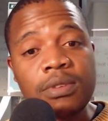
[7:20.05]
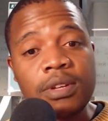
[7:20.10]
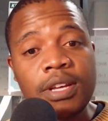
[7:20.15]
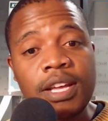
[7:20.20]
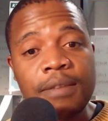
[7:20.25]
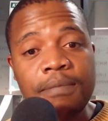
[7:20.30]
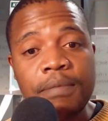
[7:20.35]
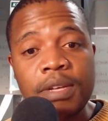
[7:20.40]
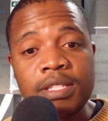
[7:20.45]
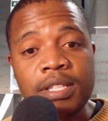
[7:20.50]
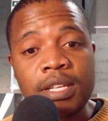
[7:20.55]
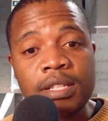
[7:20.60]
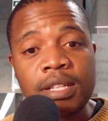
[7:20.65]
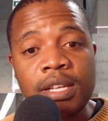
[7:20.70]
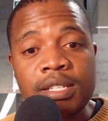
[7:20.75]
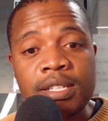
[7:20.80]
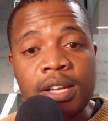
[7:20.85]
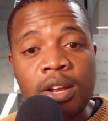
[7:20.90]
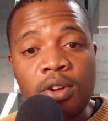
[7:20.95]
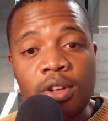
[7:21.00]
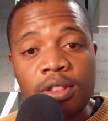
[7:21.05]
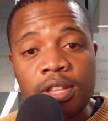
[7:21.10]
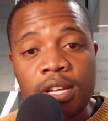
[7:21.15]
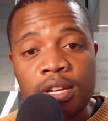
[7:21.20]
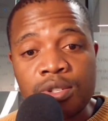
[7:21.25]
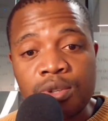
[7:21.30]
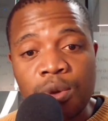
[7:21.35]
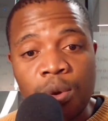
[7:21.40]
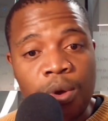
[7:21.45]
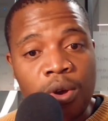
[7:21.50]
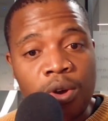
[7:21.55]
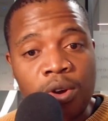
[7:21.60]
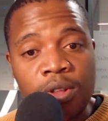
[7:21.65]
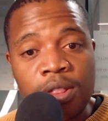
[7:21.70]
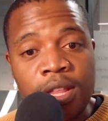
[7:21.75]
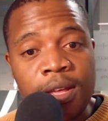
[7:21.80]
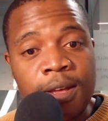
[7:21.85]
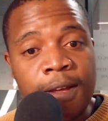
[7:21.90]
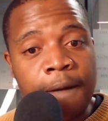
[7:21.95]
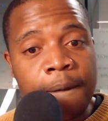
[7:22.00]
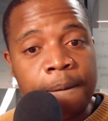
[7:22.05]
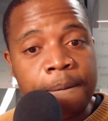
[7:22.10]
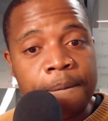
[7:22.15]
It means that there's a lot that is going on there.